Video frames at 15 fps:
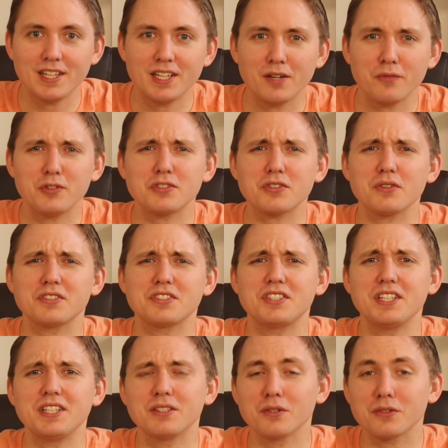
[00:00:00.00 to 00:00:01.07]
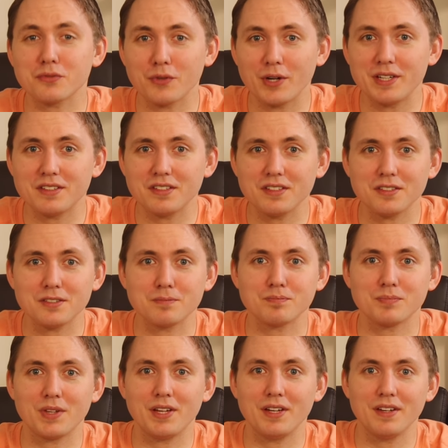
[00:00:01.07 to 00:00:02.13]
If you start seeing those phrases
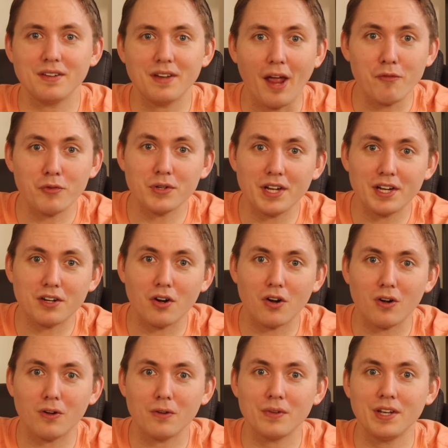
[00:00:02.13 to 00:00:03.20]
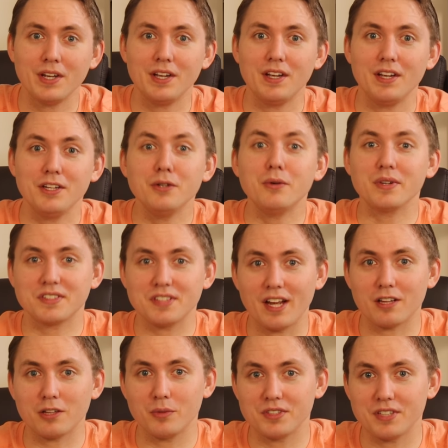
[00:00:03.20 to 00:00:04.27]
in everyday call, you know
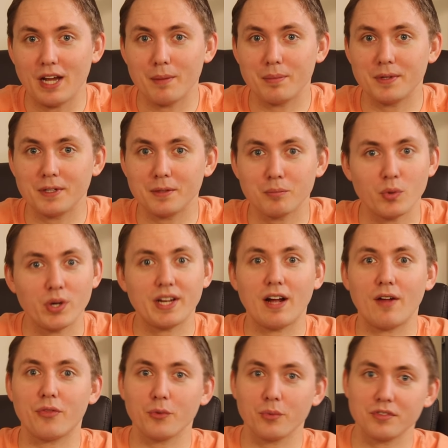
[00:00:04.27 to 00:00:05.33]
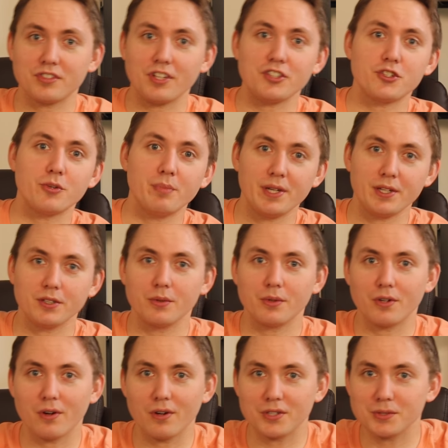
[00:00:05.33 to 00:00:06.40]
exactly what's happening. Break out the recession bingo
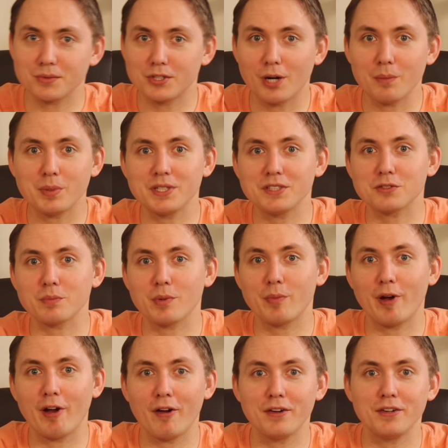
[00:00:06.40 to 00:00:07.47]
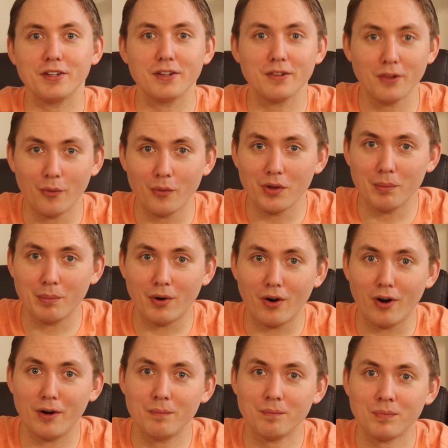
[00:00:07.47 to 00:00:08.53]
card. Companies are preparing to lower the
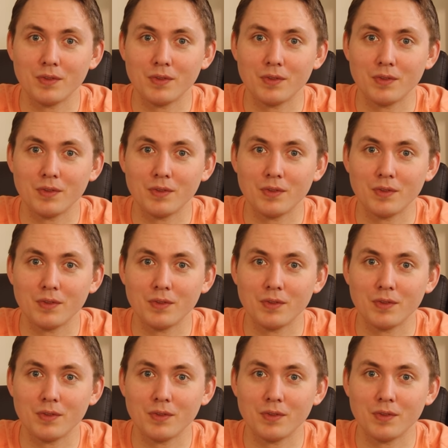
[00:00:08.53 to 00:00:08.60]
bar.